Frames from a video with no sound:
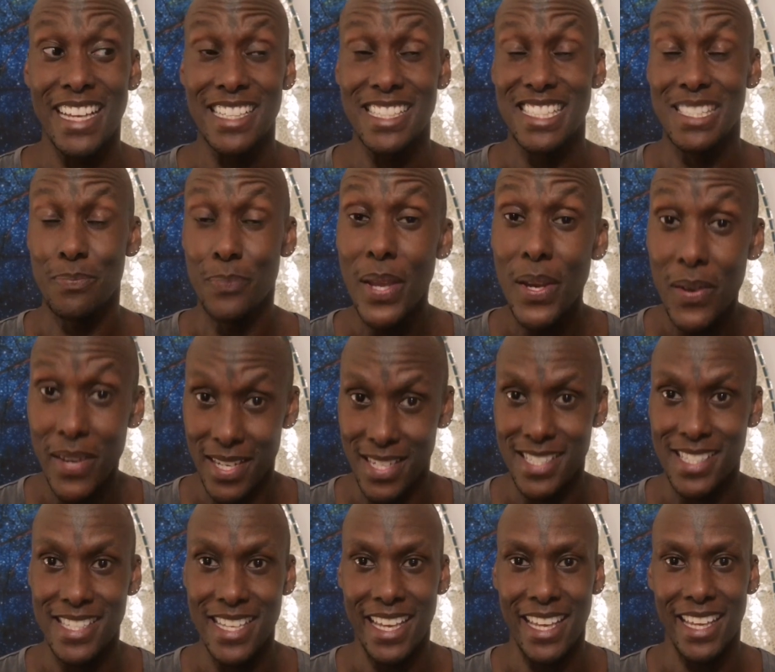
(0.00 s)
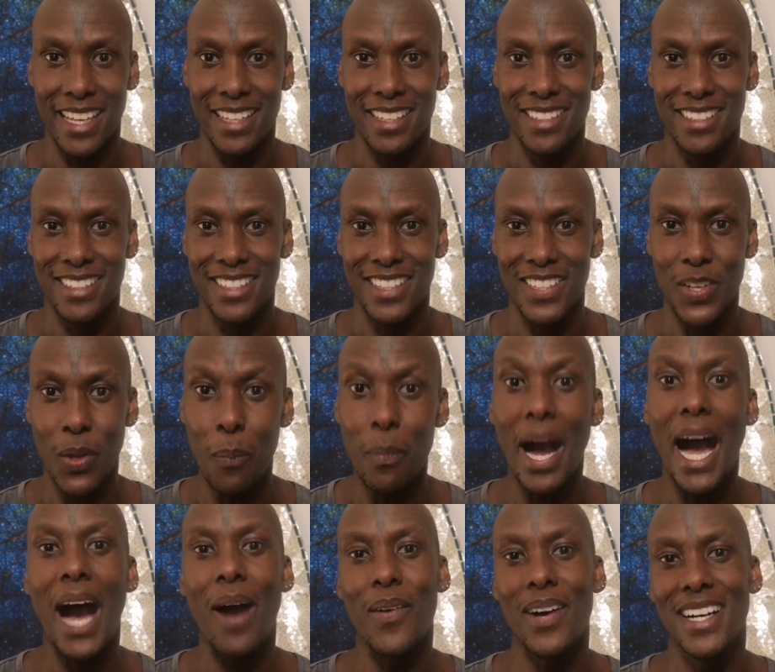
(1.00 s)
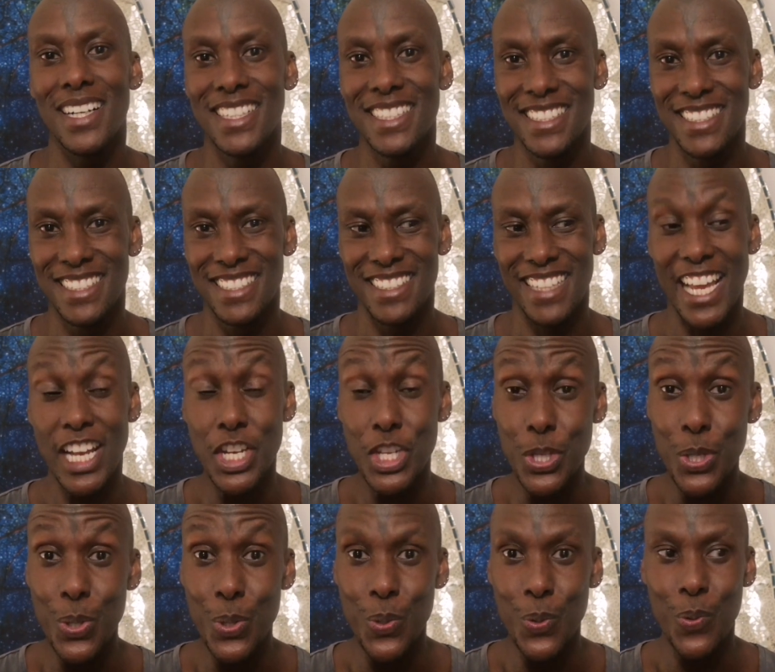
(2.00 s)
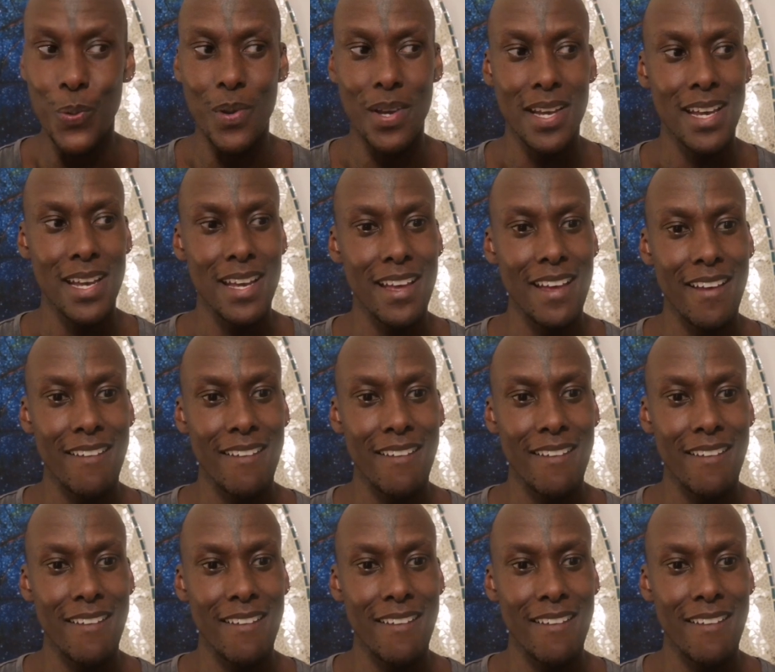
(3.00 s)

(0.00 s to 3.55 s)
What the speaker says: experiencing your power and you